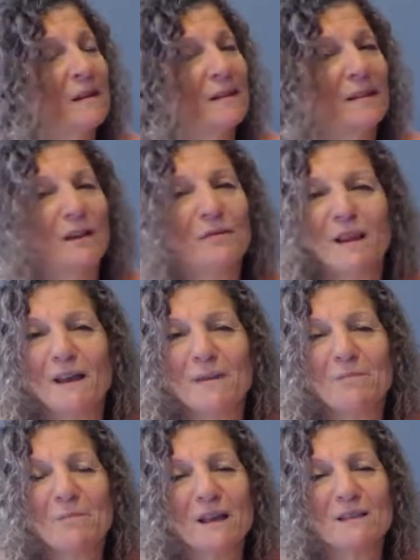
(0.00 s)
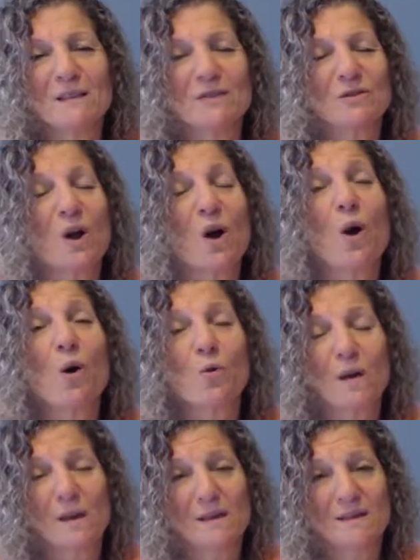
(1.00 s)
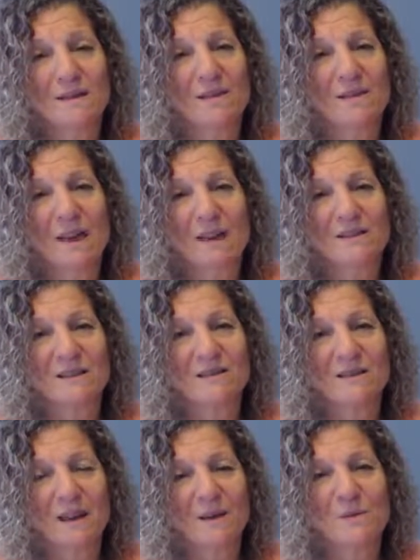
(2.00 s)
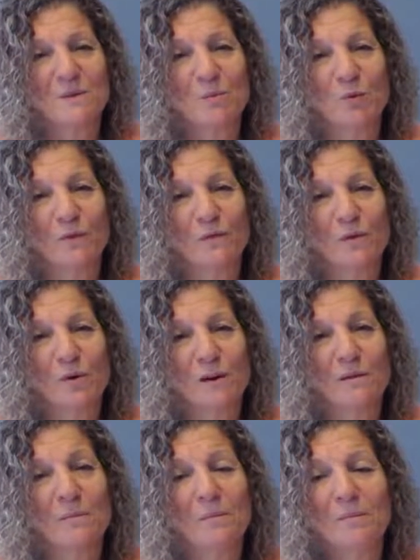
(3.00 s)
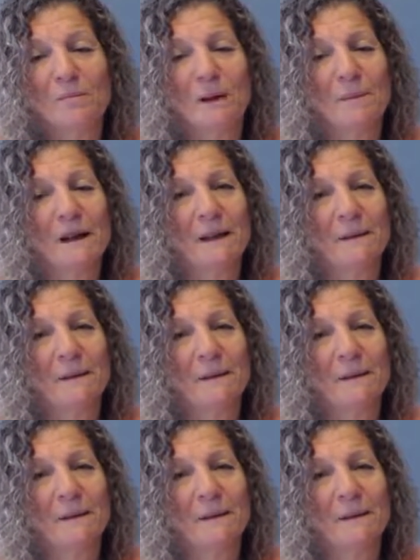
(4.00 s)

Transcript: Love, light, and blessings always 1,000 times more for you. Bye-bye.